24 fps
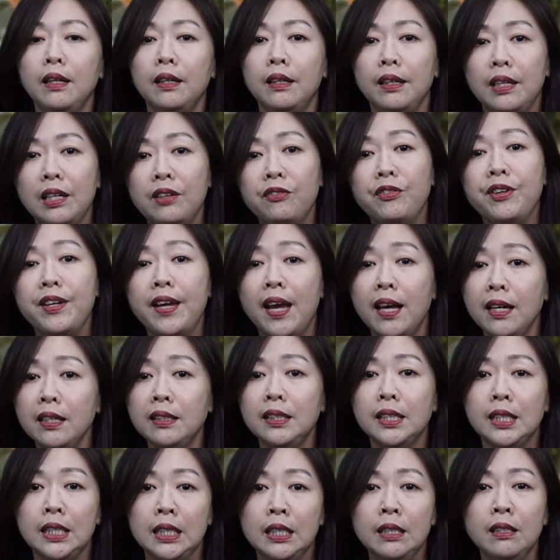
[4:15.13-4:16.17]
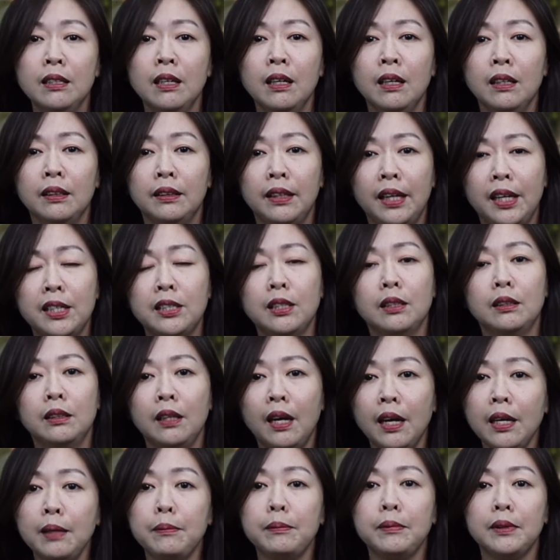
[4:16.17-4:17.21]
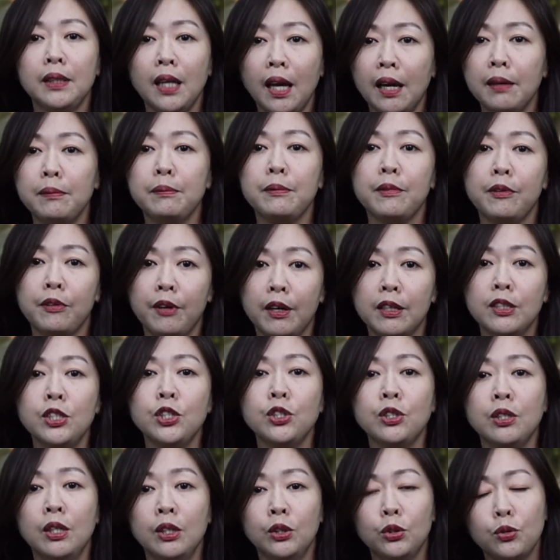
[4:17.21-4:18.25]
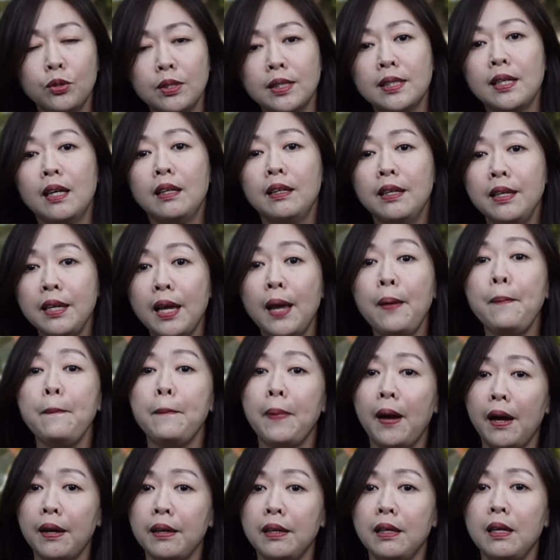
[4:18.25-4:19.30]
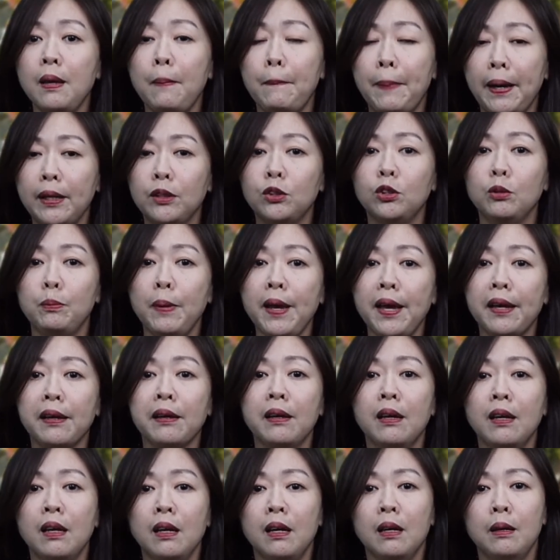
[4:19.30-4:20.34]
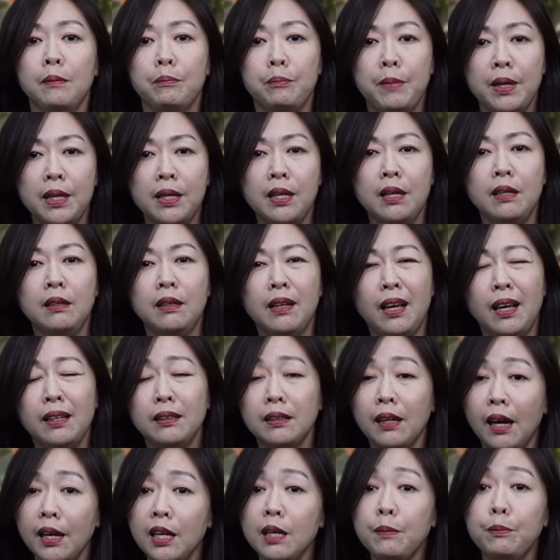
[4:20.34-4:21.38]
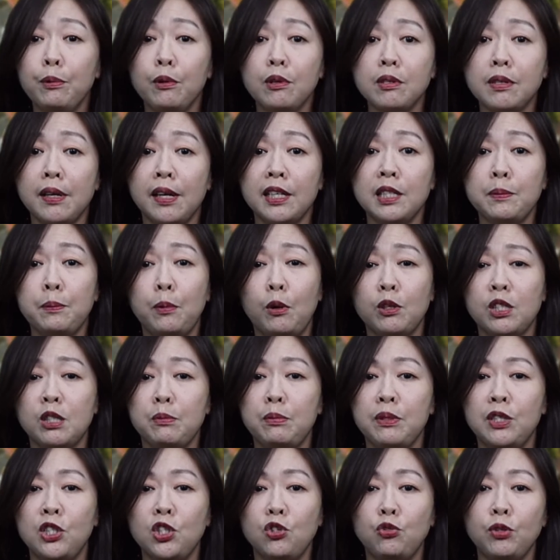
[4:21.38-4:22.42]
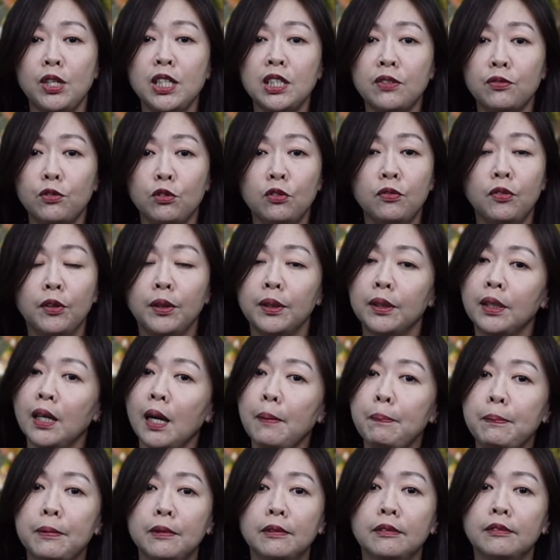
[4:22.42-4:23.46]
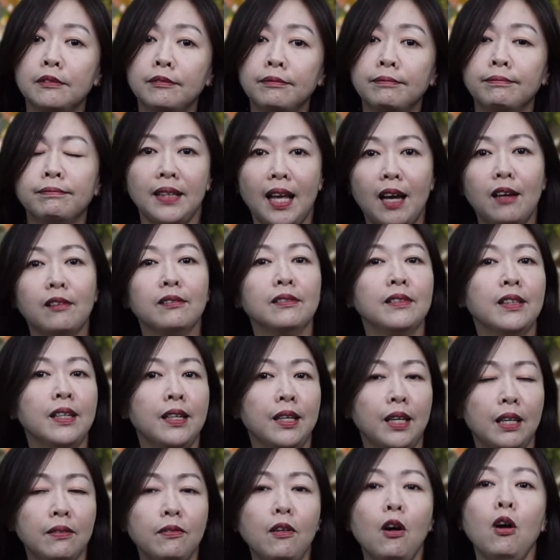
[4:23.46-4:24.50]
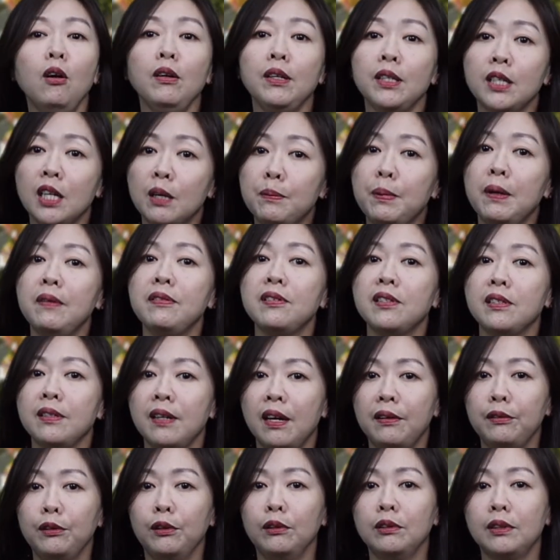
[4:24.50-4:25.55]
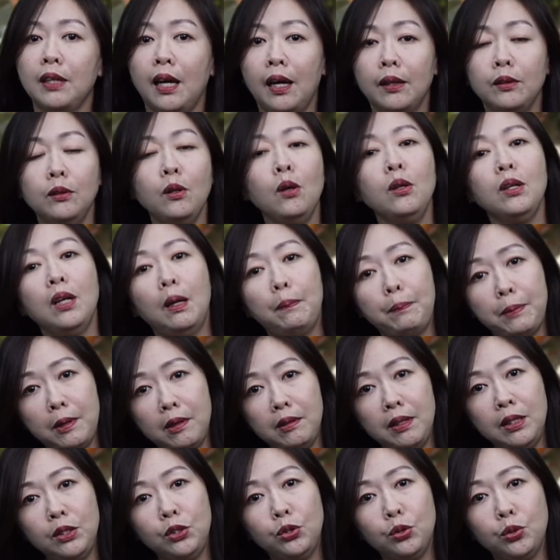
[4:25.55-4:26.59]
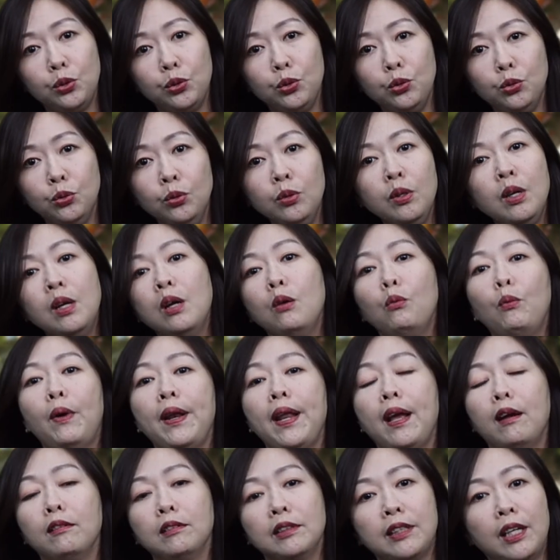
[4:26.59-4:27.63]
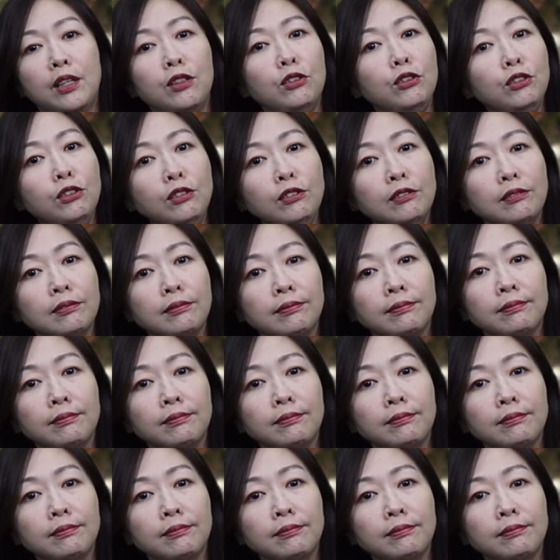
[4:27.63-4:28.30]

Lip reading: in reality, there is a tight time crunch to selling and buying back to back, making the entire process possibly stressful for the couple. Now, if all the above scenarios are not appealing to you, what else can you do?